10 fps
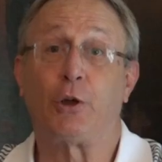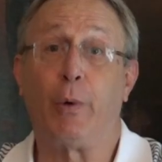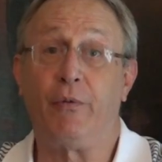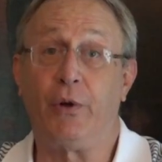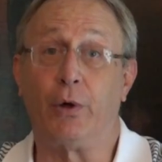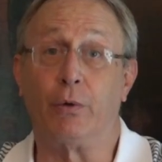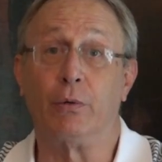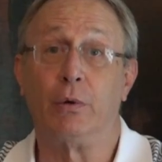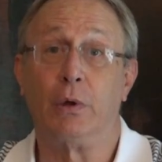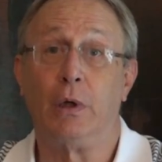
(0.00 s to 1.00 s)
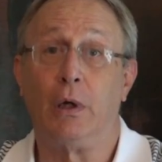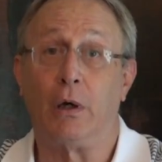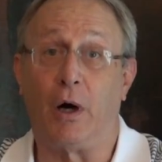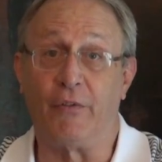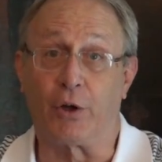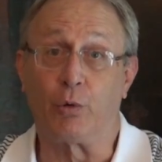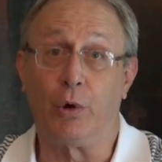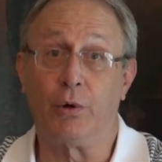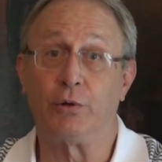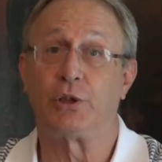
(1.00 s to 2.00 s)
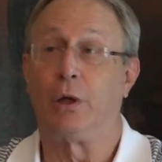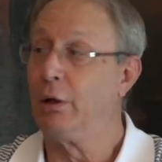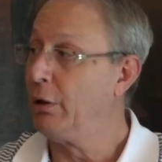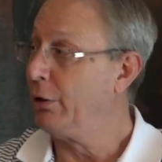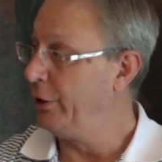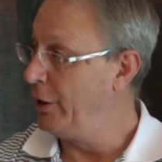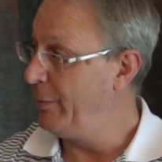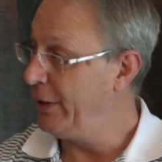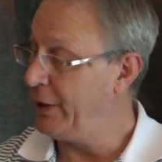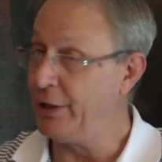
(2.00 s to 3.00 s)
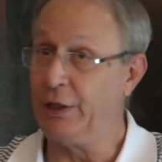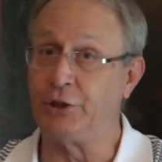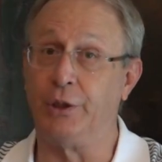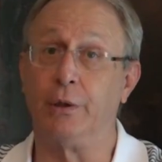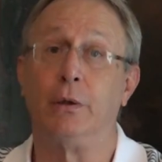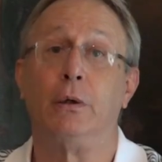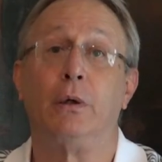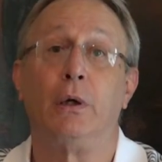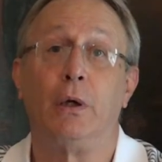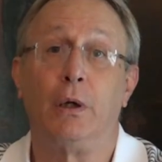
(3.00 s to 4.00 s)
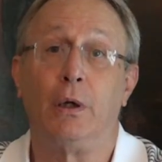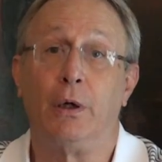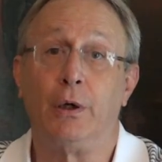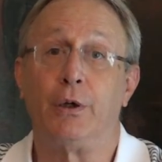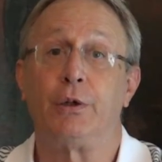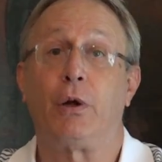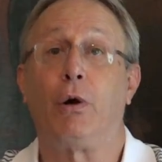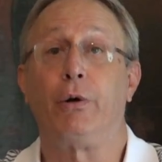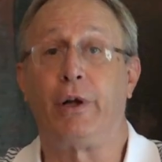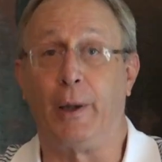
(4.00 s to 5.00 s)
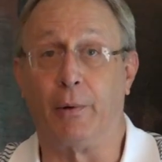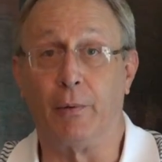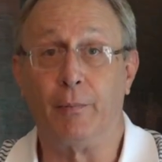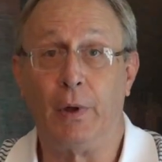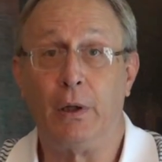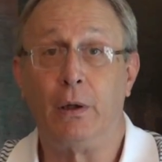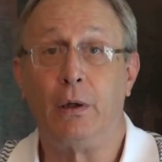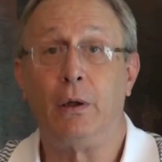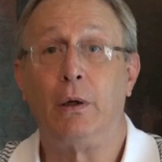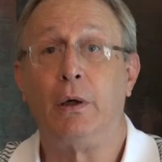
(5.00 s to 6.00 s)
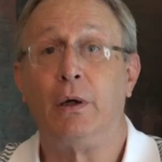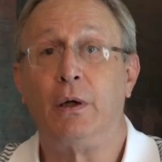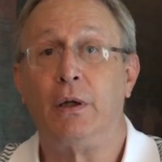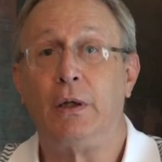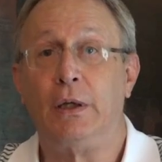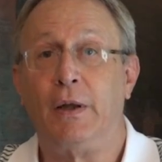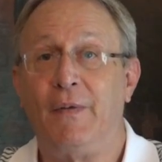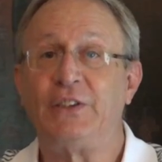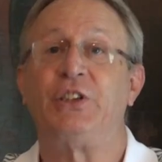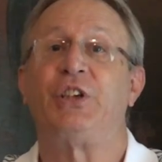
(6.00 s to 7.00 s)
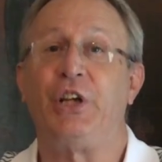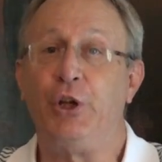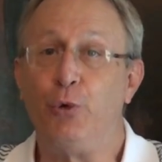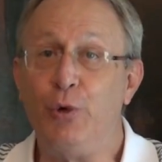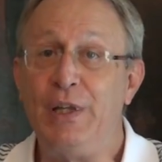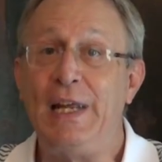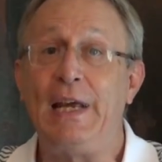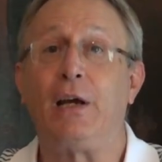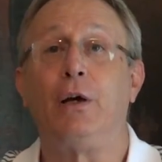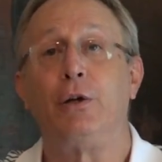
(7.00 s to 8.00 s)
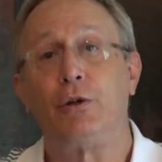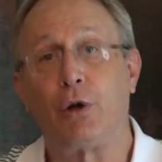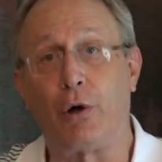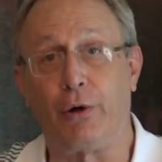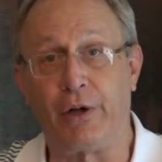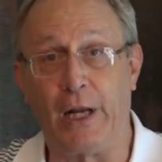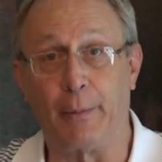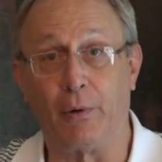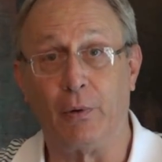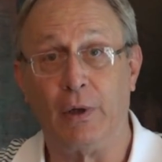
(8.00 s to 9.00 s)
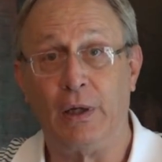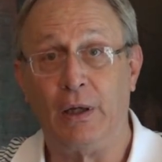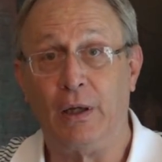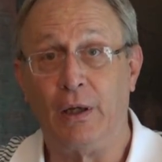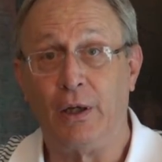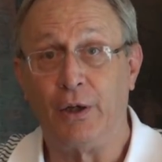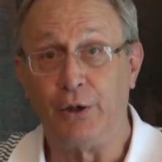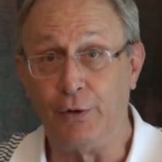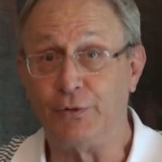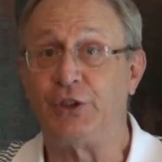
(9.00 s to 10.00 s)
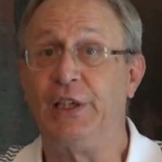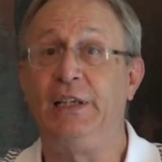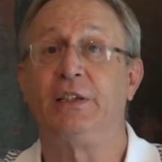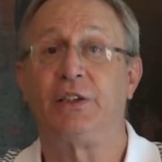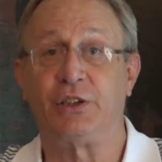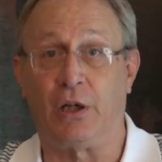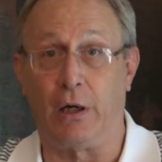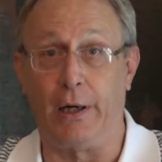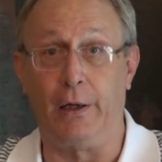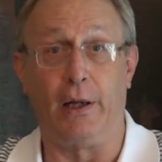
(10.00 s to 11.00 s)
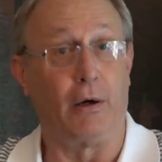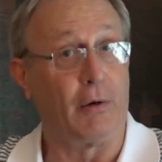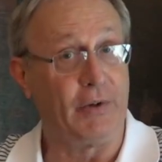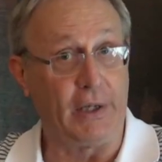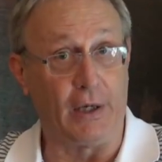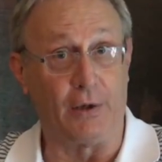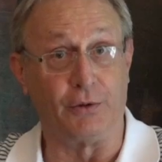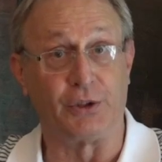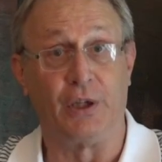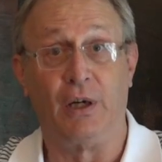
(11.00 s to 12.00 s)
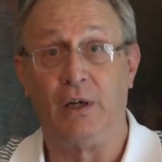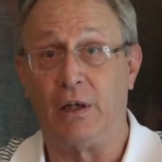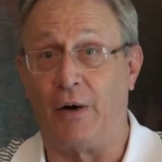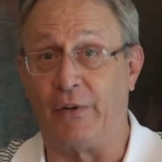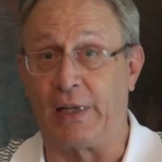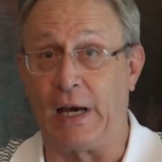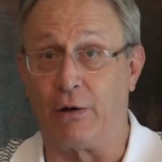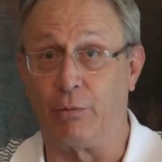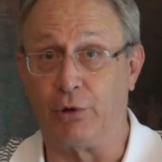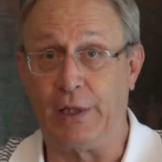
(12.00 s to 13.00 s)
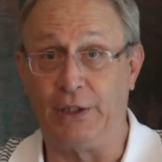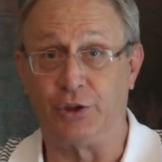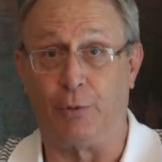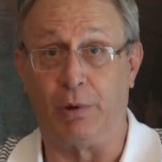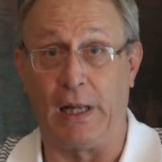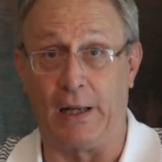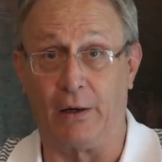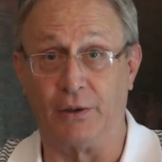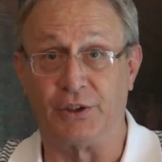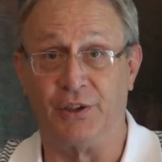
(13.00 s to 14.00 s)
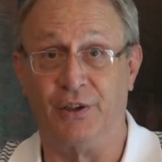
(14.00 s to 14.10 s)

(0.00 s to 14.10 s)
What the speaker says: review of the Kronos Limited Edition turntable. This is a unique turntable. You've seen the design in our videos of the counter-rotational platters.